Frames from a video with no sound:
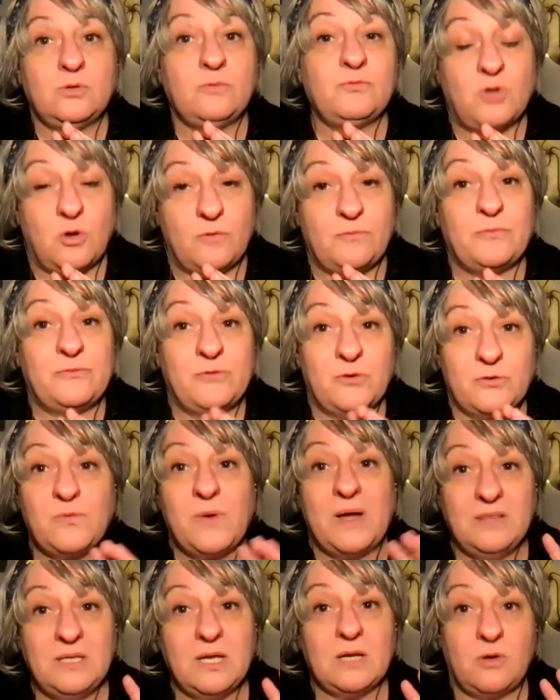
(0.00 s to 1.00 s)
So for
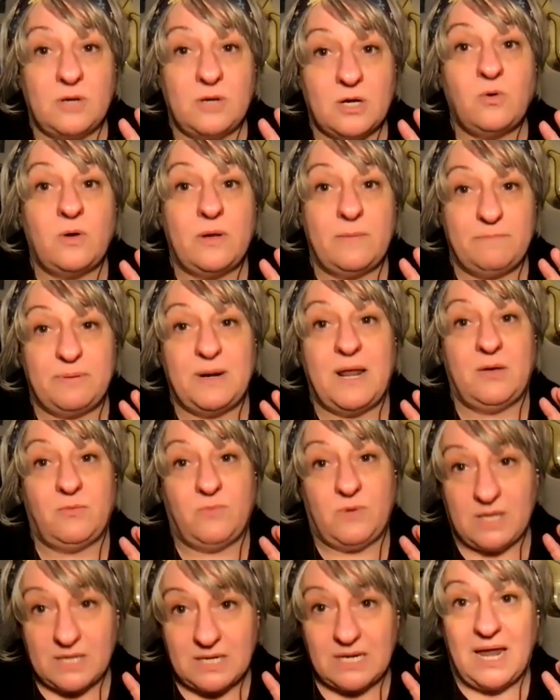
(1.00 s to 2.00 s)
when they're going to go and apply
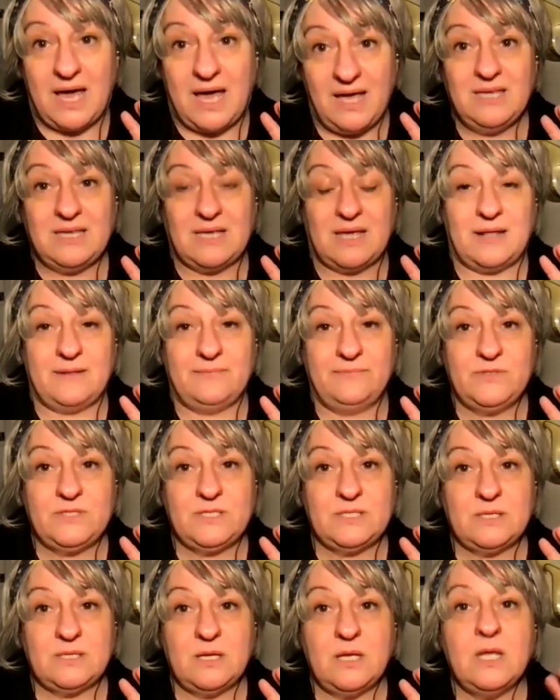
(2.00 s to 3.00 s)
with the
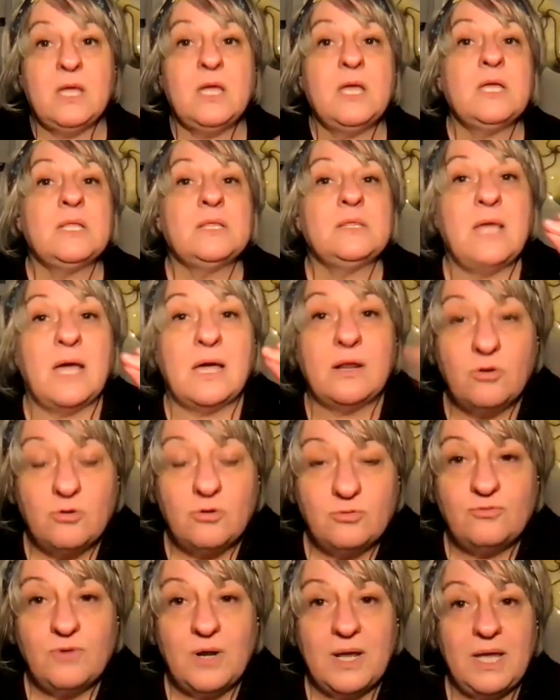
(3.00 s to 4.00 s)
clients, they're
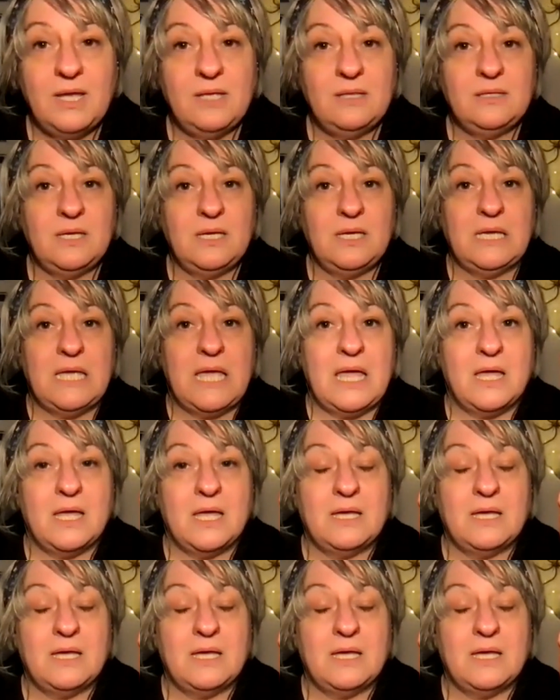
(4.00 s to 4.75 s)
already